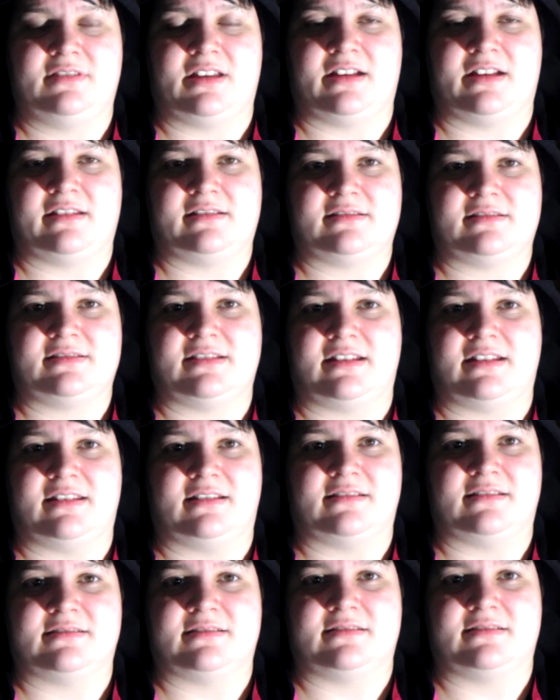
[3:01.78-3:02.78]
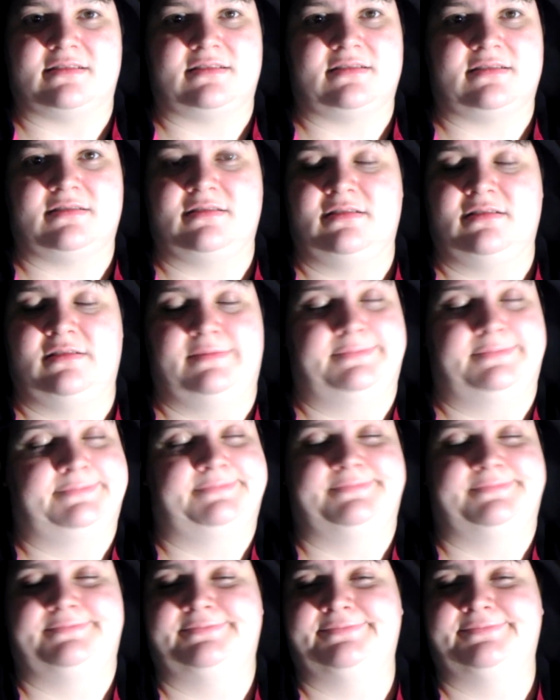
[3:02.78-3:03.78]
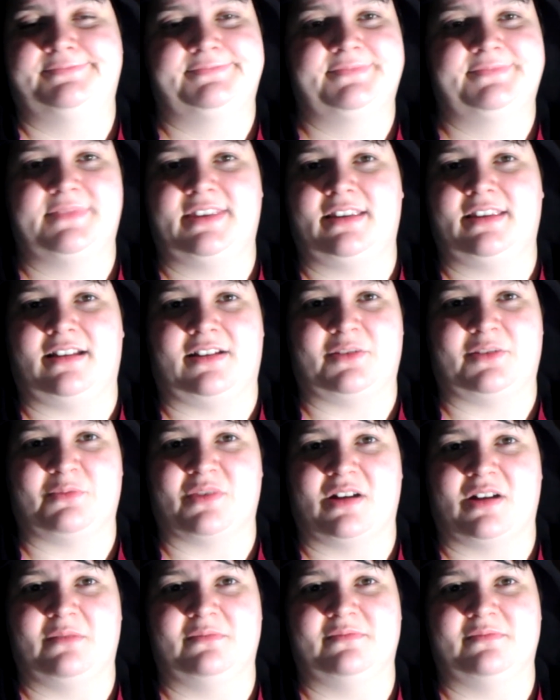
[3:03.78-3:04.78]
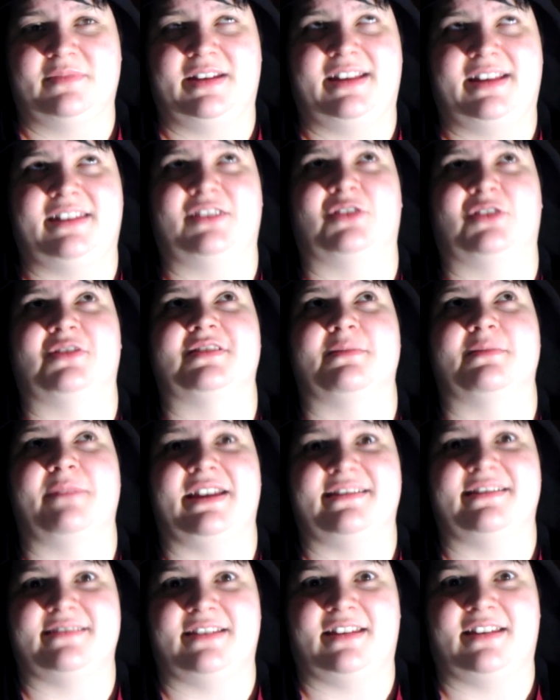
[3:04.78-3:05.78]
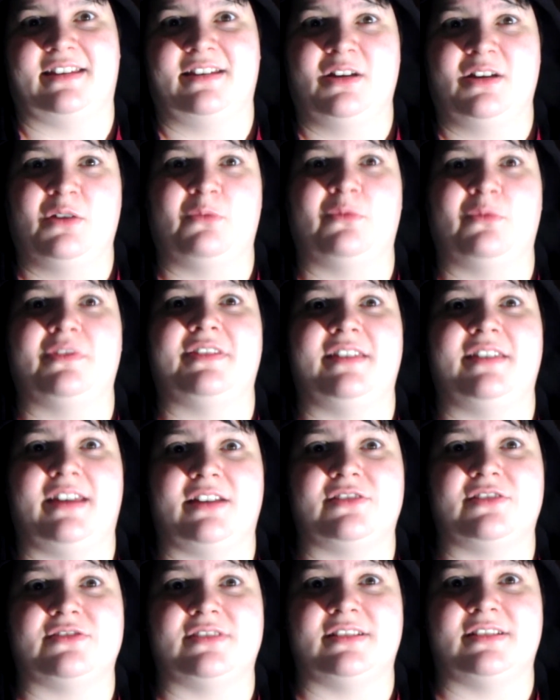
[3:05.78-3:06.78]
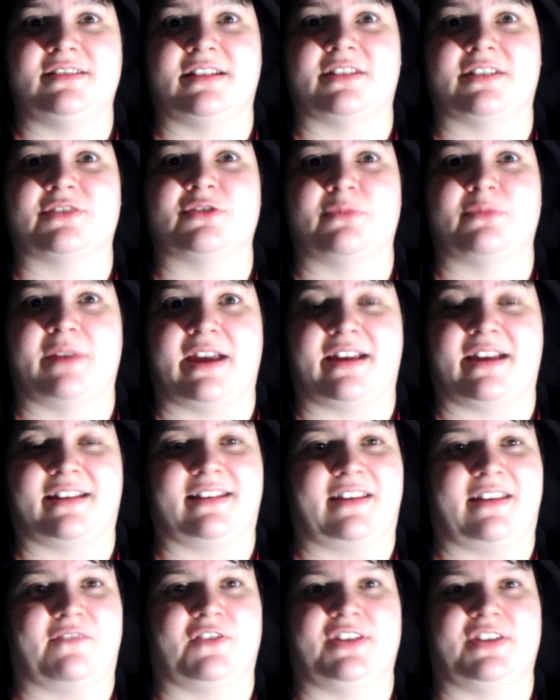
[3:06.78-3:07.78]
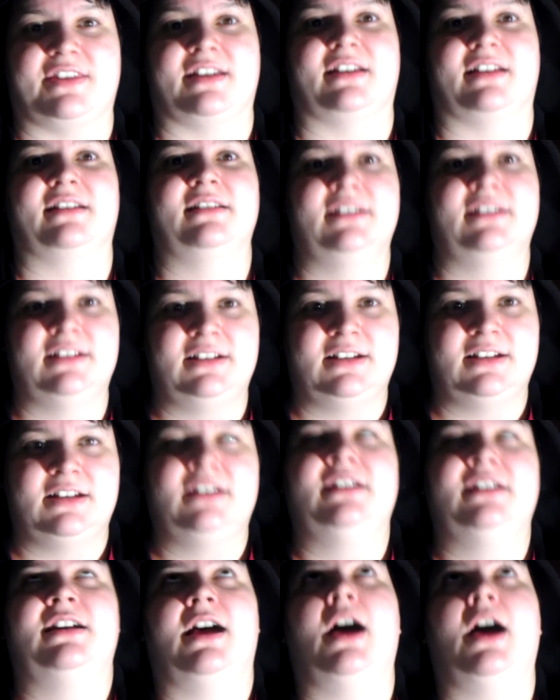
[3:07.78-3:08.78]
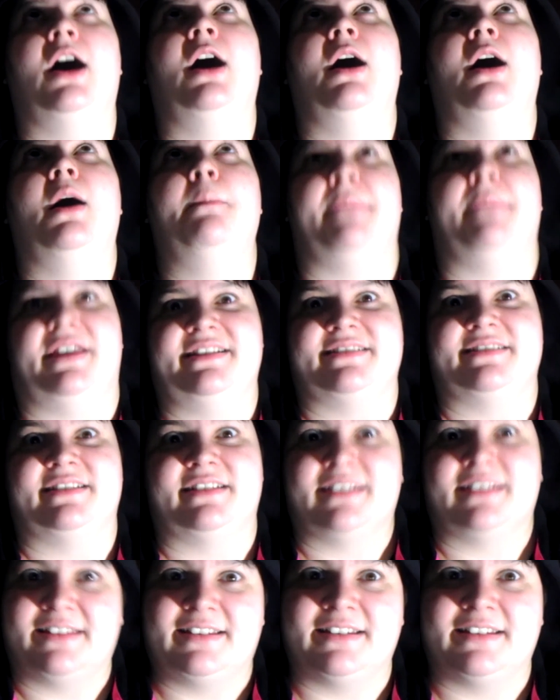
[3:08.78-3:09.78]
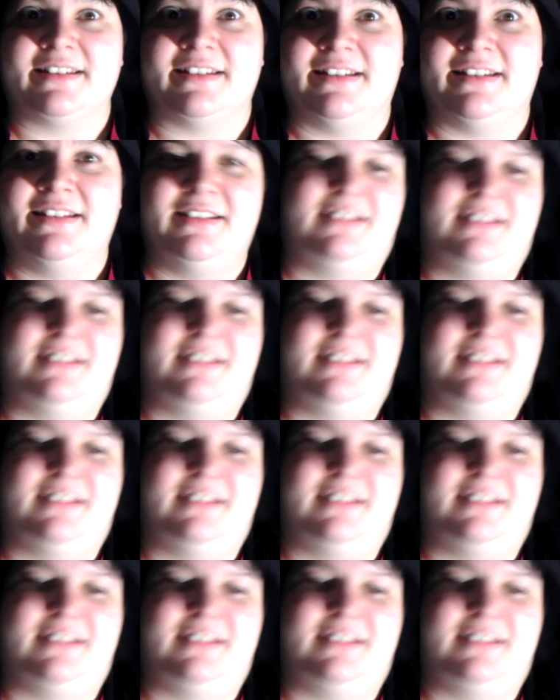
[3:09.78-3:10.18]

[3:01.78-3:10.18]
the highest settings is not a problem, and it looks amazing with the HD texture pack and everything. Amazing.